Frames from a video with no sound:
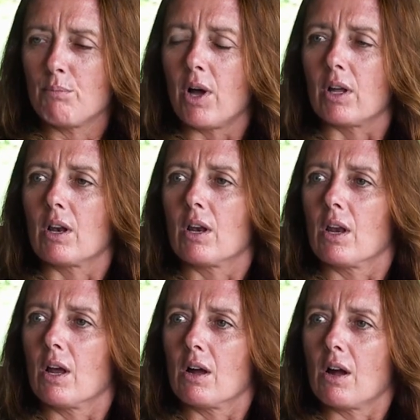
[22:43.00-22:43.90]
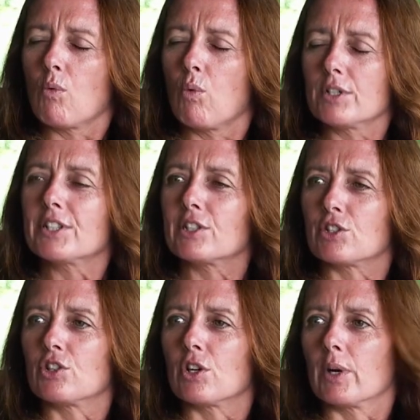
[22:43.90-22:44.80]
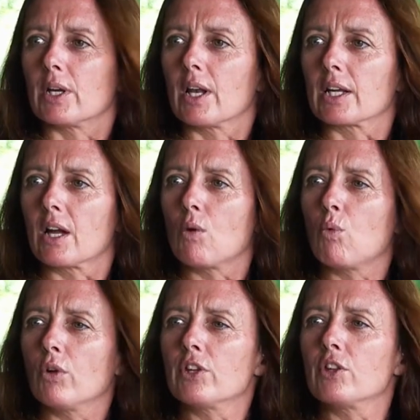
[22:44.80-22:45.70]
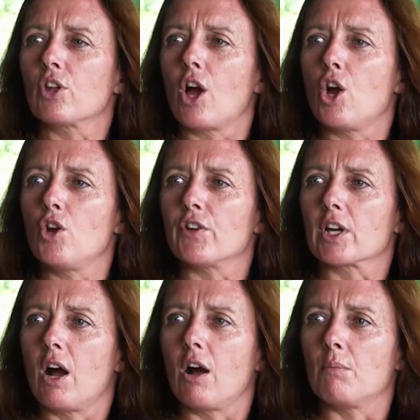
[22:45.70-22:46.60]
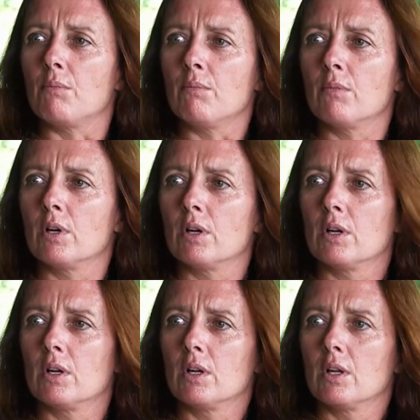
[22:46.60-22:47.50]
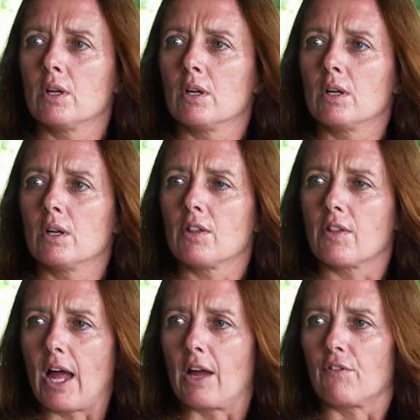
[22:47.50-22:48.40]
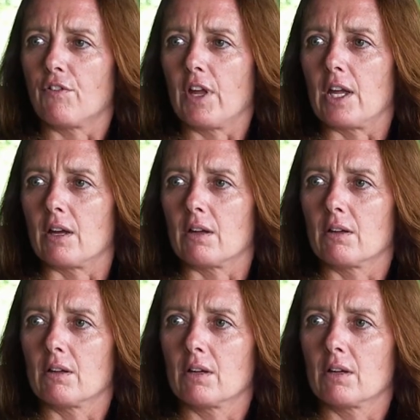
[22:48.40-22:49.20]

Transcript: but I wanted to do it. Like, I wanted to overcome that fear.